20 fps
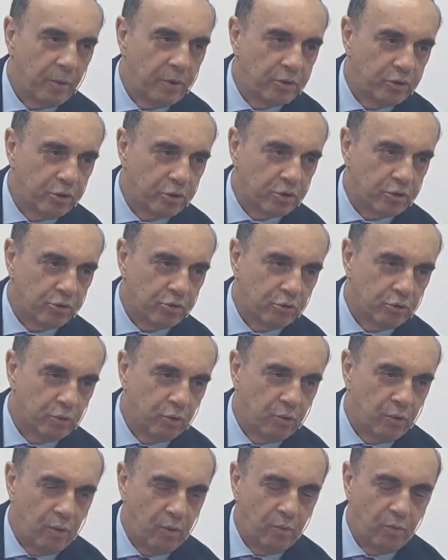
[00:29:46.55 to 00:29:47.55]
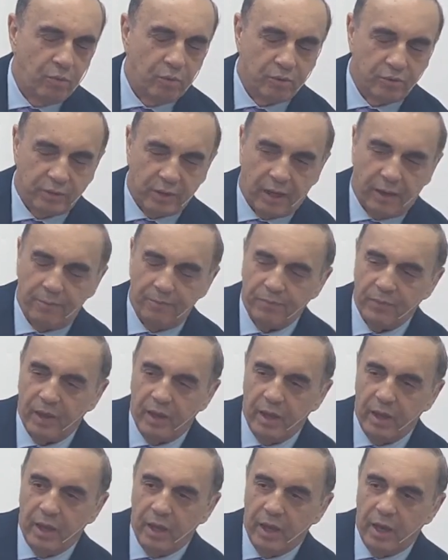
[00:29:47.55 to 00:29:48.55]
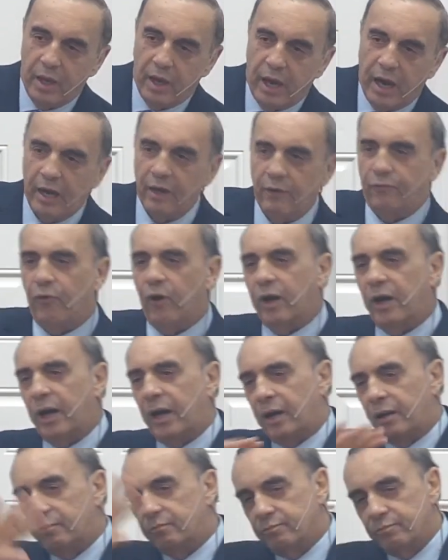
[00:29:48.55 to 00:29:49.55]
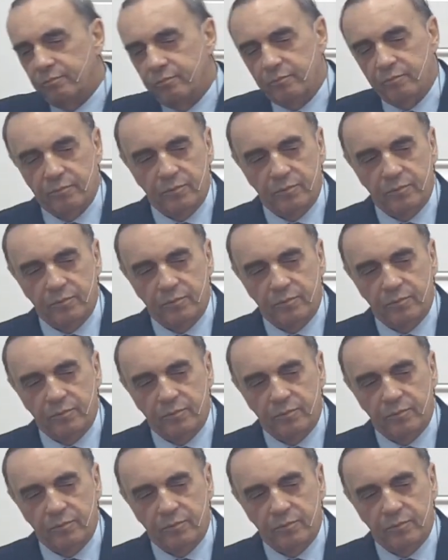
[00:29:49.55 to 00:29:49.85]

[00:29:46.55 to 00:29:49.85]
the garbage truck will pick it up.